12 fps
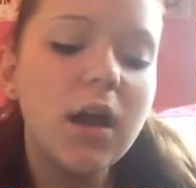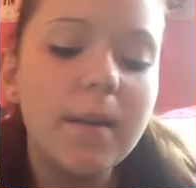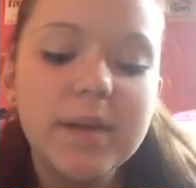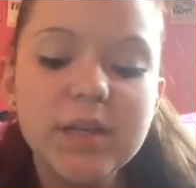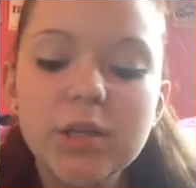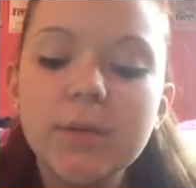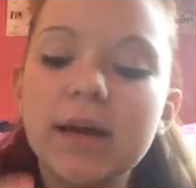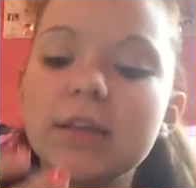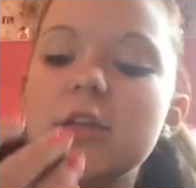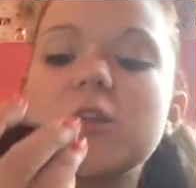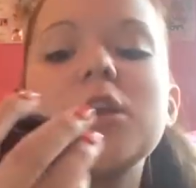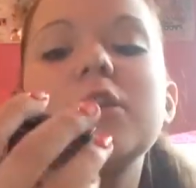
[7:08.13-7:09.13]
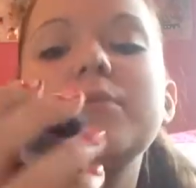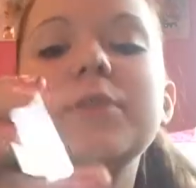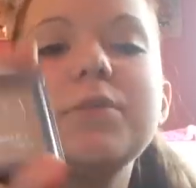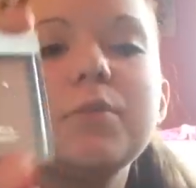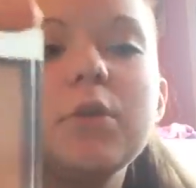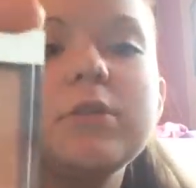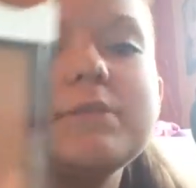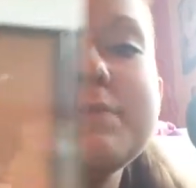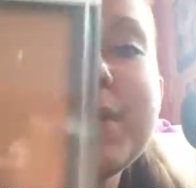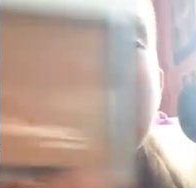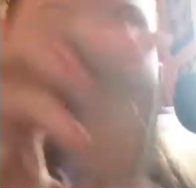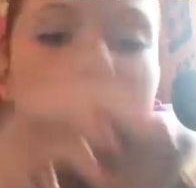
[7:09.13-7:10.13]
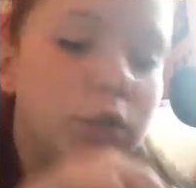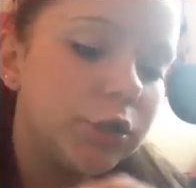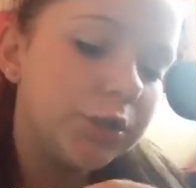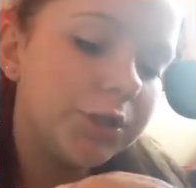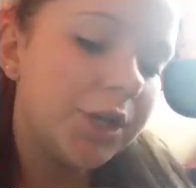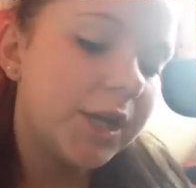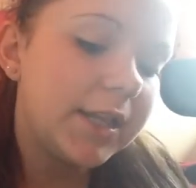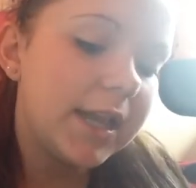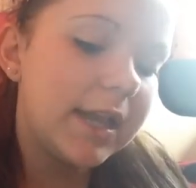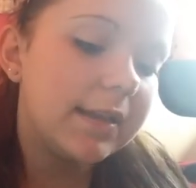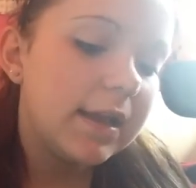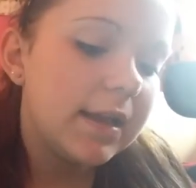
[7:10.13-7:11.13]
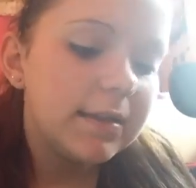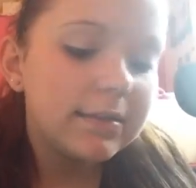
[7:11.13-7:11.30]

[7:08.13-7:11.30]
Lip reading: eyeshadows, which one's Rimmel London in